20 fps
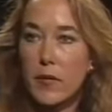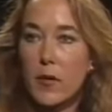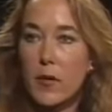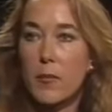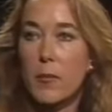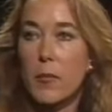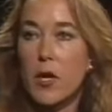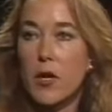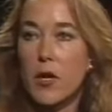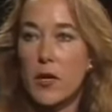on
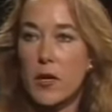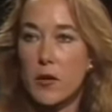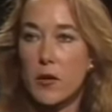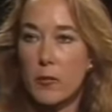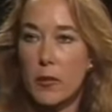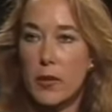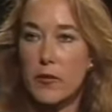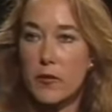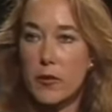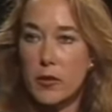American
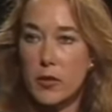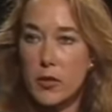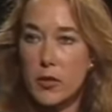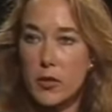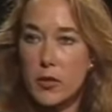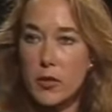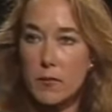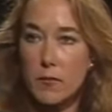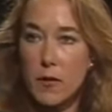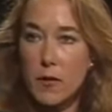research
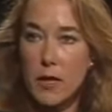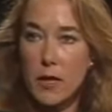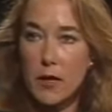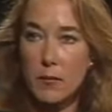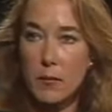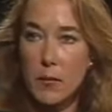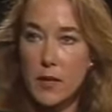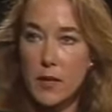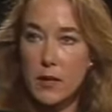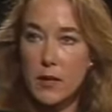and
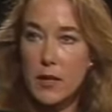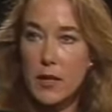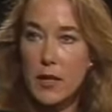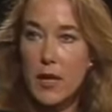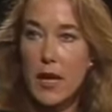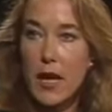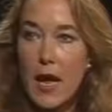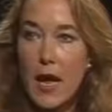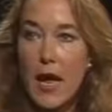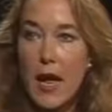development
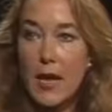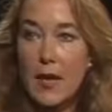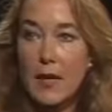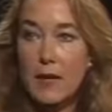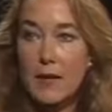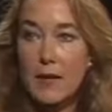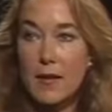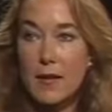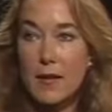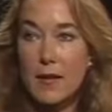
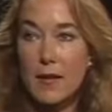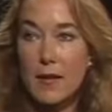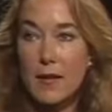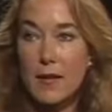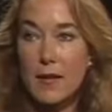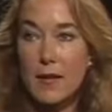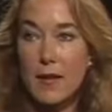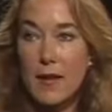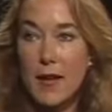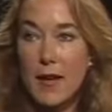and
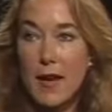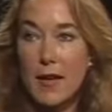uh,